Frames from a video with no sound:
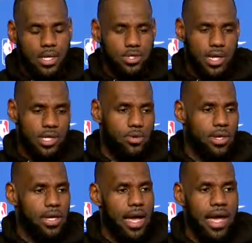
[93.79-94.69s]
try to do
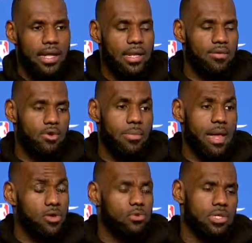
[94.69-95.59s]
it at a high level, no
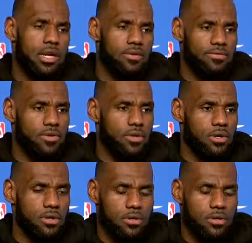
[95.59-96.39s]
matter who's on the floor.